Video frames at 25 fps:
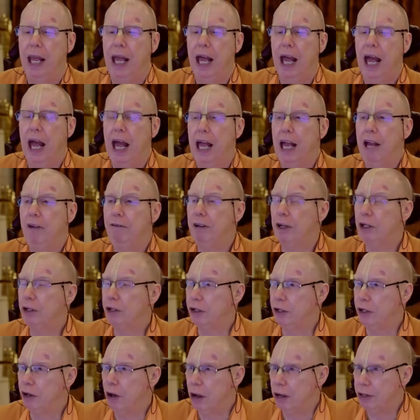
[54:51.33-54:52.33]
if it's
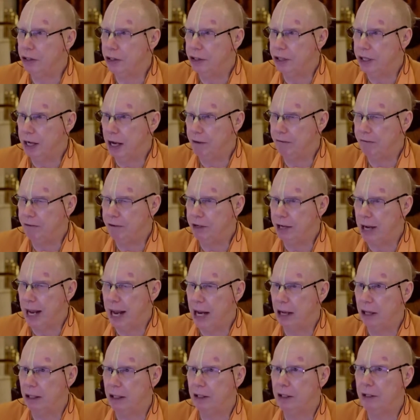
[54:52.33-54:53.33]
not
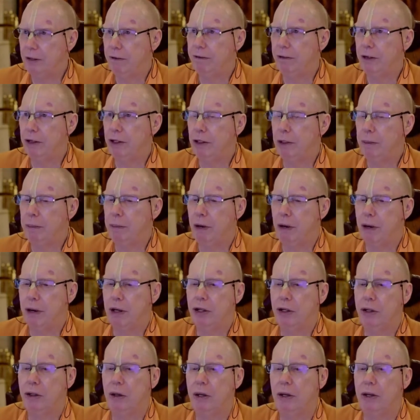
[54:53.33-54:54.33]
dovetailed for
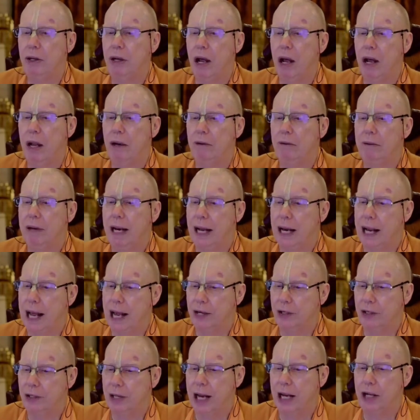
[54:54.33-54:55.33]
spiritual
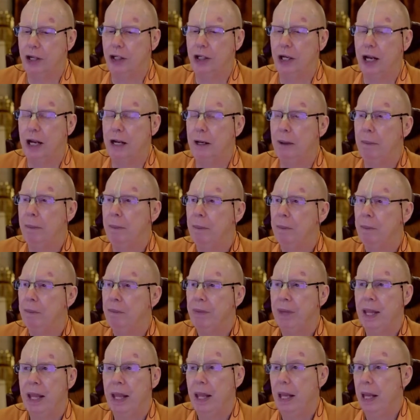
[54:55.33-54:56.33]
realization,
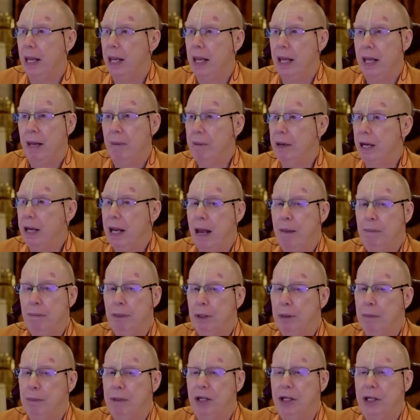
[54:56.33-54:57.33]

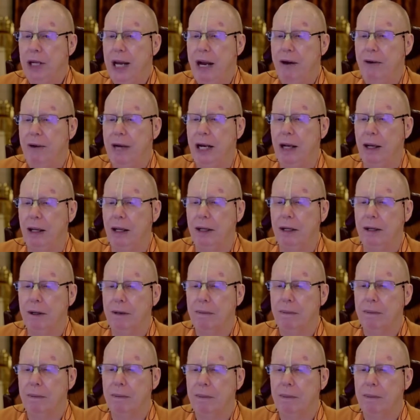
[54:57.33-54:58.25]
becomes material.